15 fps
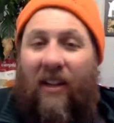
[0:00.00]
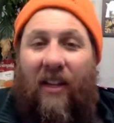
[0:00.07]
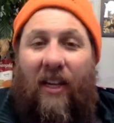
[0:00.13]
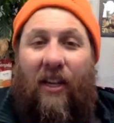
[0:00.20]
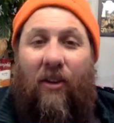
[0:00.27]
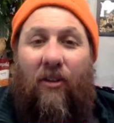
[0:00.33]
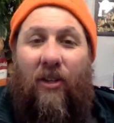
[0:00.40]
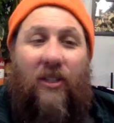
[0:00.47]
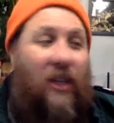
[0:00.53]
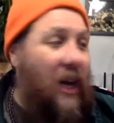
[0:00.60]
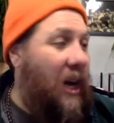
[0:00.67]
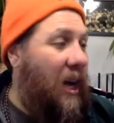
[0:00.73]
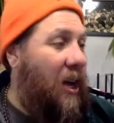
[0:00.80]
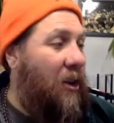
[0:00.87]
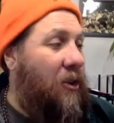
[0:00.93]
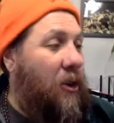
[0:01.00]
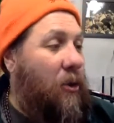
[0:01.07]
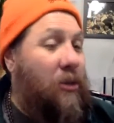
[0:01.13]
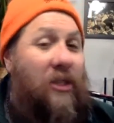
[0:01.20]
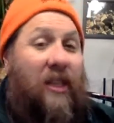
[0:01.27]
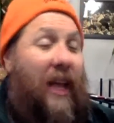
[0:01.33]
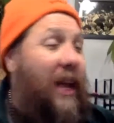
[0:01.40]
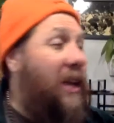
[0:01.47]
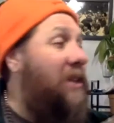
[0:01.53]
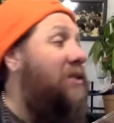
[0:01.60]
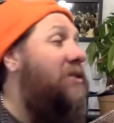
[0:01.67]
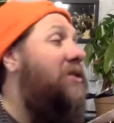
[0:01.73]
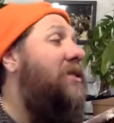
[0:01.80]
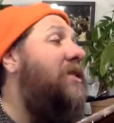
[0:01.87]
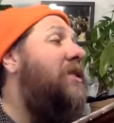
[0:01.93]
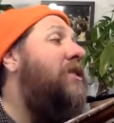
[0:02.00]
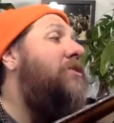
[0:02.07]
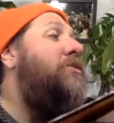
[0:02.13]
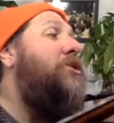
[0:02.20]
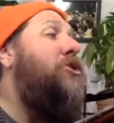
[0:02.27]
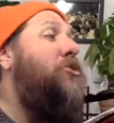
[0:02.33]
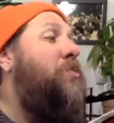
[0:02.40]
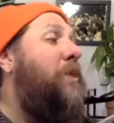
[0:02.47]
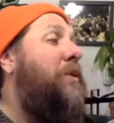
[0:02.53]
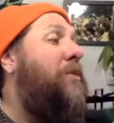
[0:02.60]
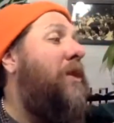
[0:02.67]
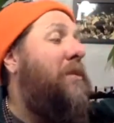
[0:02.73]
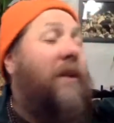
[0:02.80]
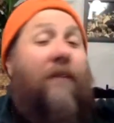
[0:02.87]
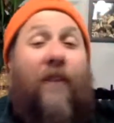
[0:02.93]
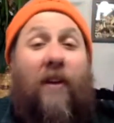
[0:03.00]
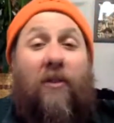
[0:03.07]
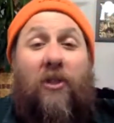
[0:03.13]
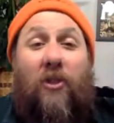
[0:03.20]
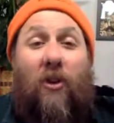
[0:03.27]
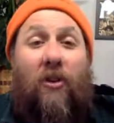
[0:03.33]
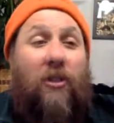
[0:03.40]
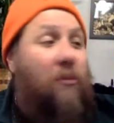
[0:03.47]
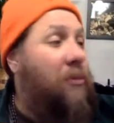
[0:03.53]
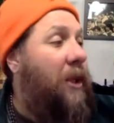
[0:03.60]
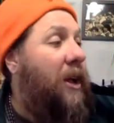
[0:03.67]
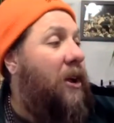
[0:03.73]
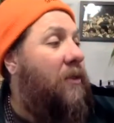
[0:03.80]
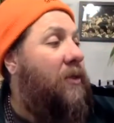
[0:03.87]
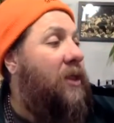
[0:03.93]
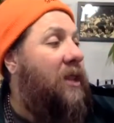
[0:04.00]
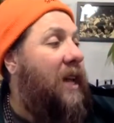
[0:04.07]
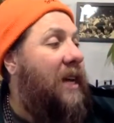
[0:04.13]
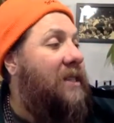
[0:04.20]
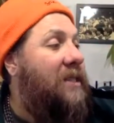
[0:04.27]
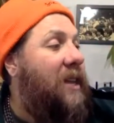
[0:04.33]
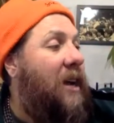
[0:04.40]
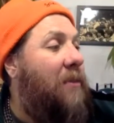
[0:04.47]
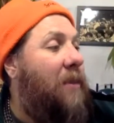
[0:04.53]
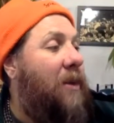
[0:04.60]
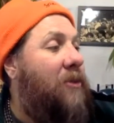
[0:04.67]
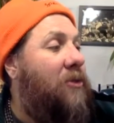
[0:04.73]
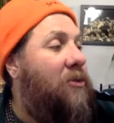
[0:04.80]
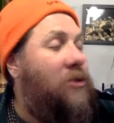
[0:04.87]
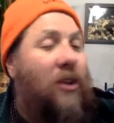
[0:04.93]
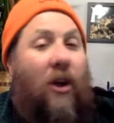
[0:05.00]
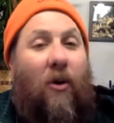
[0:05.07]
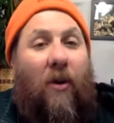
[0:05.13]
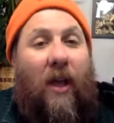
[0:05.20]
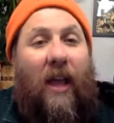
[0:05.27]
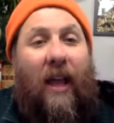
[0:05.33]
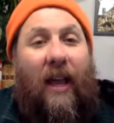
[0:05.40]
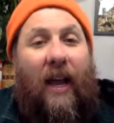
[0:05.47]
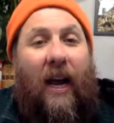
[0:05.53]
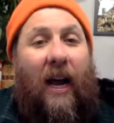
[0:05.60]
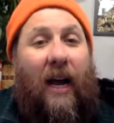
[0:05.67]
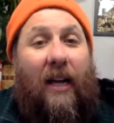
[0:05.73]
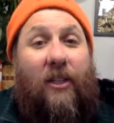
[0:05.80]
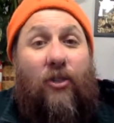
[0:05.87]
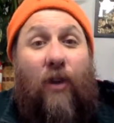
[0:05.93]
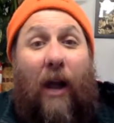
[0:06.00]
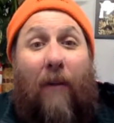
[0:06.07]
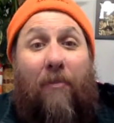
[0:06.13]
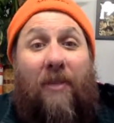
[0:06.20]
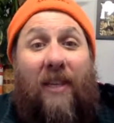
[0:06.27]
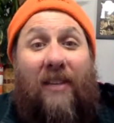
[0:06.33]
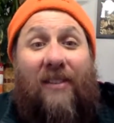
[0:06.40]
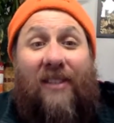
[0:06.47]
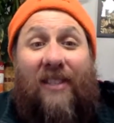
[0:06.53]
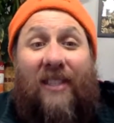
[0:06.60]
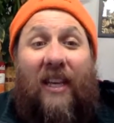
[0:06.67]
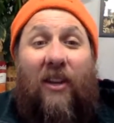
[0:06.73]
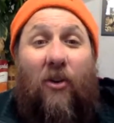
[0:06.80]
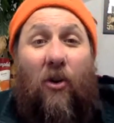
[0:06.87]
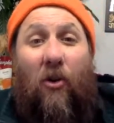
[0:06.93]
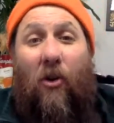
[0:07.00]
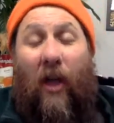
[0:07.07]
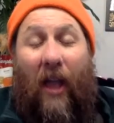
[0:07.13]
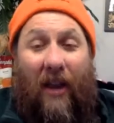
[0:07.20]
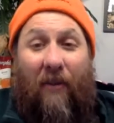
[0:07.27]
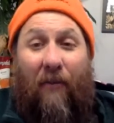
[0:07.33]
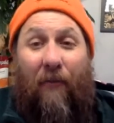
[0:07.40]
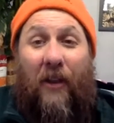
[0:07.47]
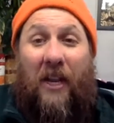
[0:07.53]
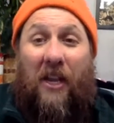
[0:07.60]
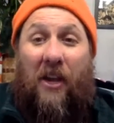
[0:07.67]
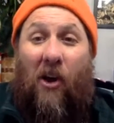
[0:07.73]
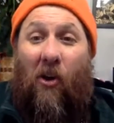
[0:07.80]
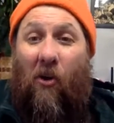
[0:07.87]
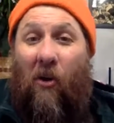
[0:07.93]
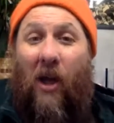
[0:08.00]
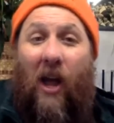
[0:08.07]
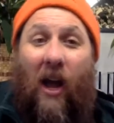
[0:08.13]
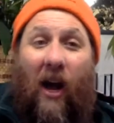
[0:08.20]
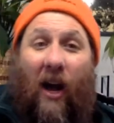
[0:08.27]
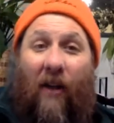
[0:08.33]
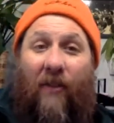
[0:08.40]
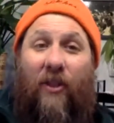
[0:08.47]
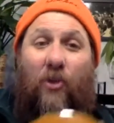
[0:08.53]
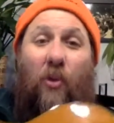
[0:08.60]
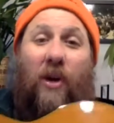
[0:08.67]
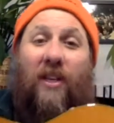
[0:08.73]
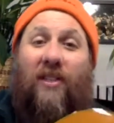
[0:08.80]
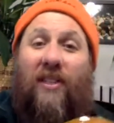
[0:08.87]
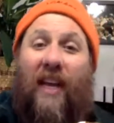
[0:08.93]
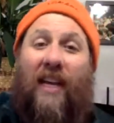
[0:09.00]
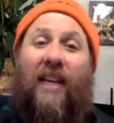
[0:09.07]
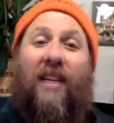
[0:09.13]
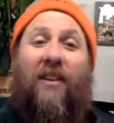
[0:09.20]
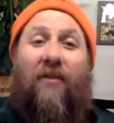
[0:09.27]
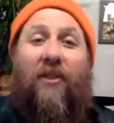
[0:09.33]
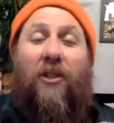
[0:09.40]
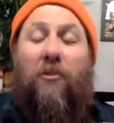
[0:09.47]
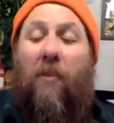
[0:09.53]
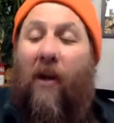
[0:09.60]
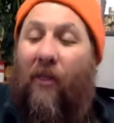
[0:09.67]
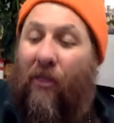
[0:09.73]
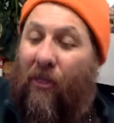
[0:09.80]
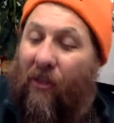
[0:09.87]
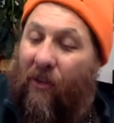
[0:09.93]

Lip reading: Here is No Sand, which has been one of my favorite songs to play over the last 9 months or so. Drops as a single and a video on the 22nd of this month.